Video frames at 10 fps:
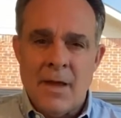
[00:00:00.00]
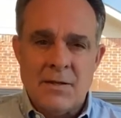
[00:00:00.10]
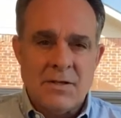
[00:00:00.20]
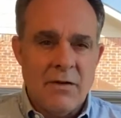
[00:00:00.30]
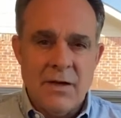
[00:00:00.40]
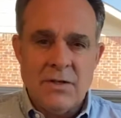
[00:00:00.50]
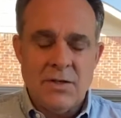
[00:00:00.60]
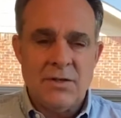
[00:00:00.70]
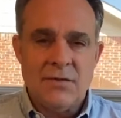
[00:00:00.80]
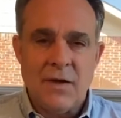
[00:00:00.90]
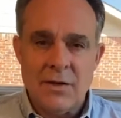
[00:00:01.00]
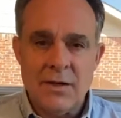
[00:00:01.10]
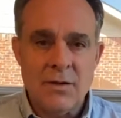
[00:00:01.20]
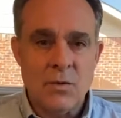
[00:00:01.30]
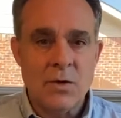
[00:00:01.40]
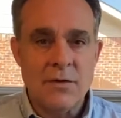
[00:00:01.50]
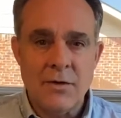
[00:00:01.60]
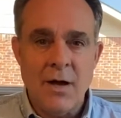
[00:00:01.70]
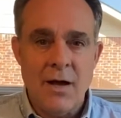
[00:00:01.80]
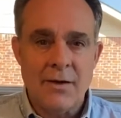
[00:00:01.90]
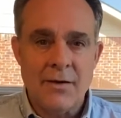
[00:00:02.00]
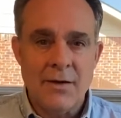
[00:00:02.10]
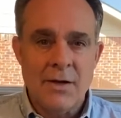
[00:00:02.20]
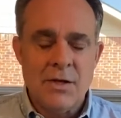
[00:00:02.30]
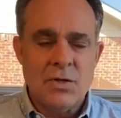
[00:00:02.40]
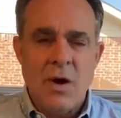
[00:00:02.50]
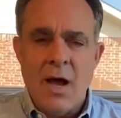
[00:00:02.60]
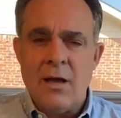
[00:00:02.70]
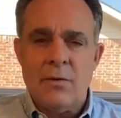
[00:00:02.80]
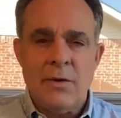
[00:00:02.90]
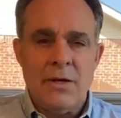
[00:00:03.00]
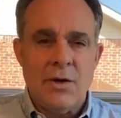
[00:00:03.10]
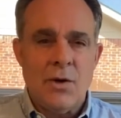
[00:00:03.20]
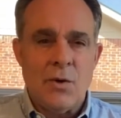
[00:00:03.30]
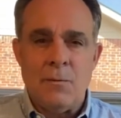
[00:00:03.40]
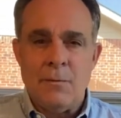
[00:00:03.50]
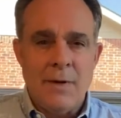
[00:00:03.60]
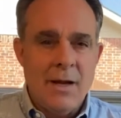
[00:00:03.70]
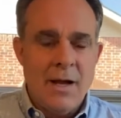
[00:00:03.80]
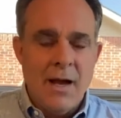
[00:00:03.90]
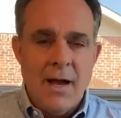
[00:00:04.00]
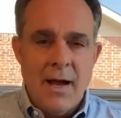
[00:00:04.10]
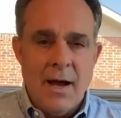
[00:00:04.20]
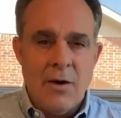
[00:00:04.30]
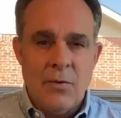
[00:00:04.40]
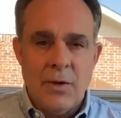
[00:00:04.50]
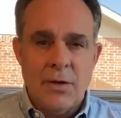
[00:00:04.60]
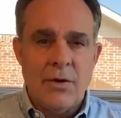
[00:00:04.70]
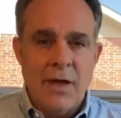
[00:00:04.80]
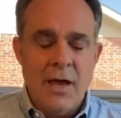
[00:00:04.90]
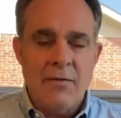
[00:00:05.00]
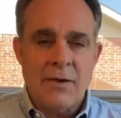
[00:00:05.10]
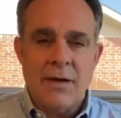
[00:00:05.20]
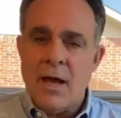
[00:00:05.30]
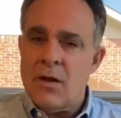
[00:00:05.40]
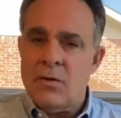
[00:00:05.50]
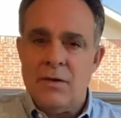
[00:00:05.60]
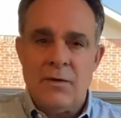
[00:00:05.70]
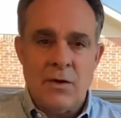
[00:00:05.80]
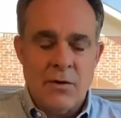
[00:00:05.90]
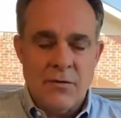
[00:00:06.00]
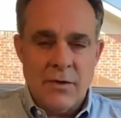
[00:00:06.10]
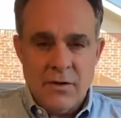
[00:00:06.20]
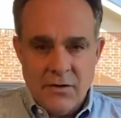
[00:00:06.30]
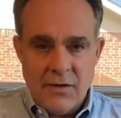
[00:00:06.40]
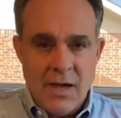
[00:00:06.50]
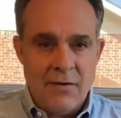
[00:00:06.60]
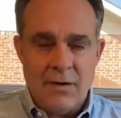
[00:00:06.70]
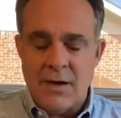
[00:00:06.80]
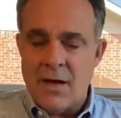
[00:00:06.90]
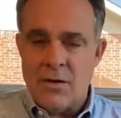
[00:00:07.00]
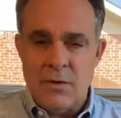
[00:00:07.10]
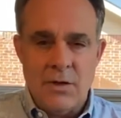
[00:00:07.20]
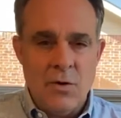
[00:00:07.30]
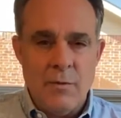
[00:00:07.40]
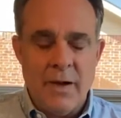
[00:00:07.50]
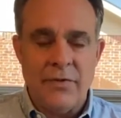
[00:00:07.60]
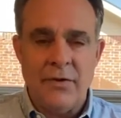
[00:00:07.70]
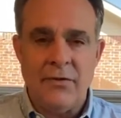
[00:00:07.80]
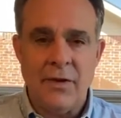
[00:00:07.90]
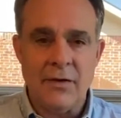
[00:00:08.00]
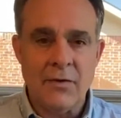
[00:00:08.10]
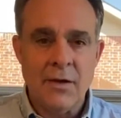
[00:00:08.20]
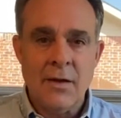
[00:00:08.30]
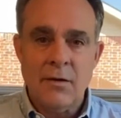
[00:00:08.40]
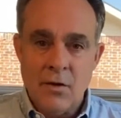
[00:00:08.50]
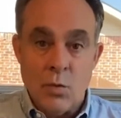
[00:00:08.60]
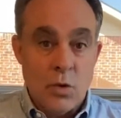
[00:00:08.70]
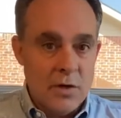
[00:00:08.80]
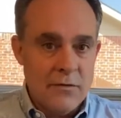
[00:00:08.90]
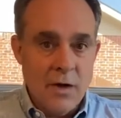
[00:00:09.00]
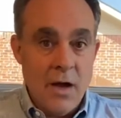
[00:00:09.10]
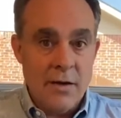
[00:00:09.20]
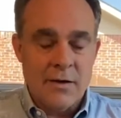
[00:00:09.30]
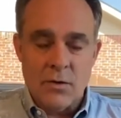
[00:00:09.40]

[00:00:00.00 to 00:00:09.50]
Salvation is found in the Word of God. So how do we know how we go to heaven? How do we even know if there is a heaven? How do we know about these things? The Word of God.